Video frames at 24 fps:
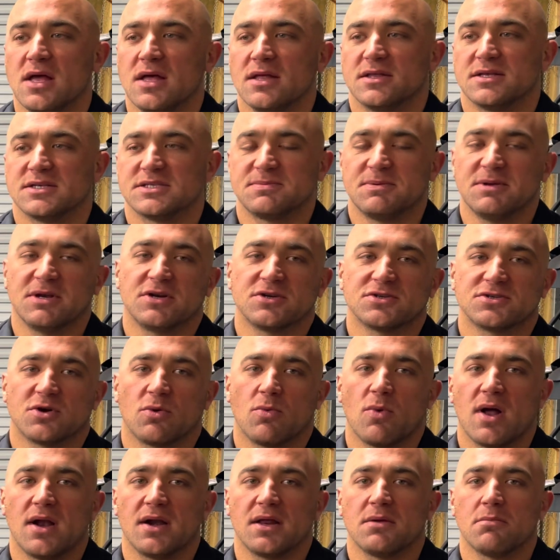the speakers are
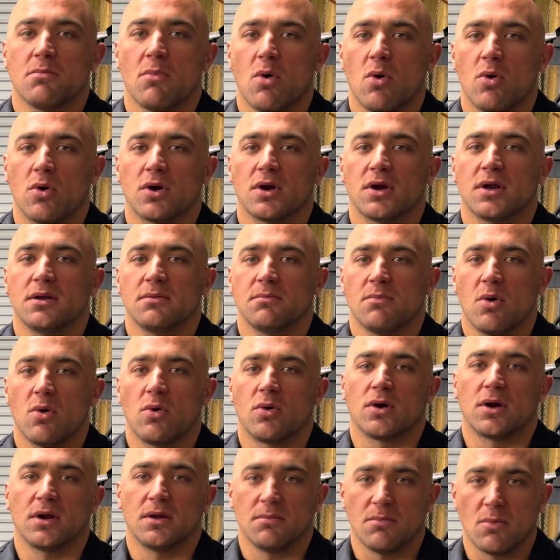wanting more and
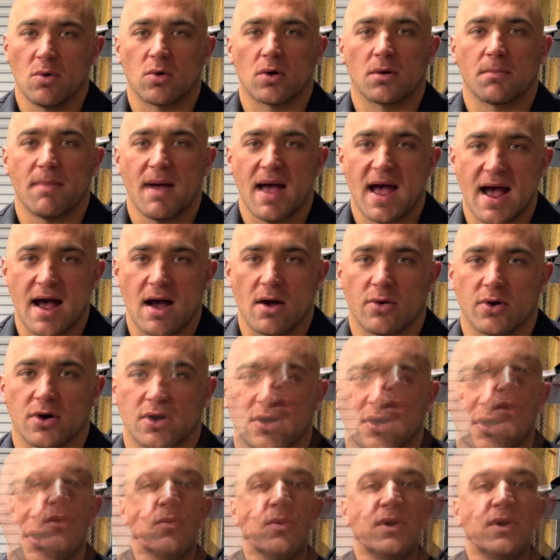more and more power.